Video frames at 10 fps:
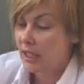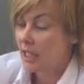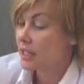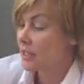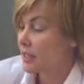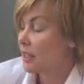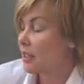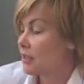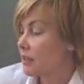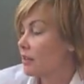Yes, it
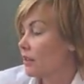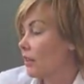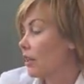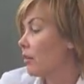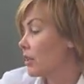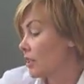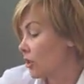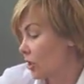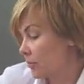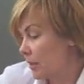does. Although, as I
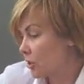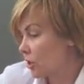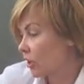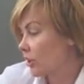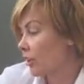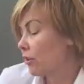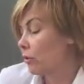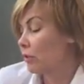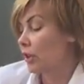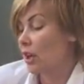just mentioned, I
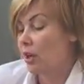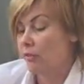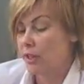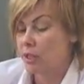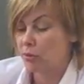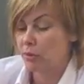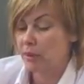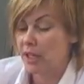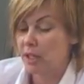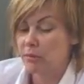thought the carvings would
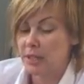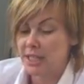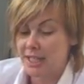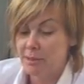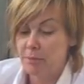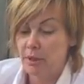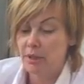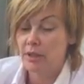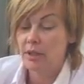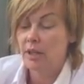be a little bit deeper.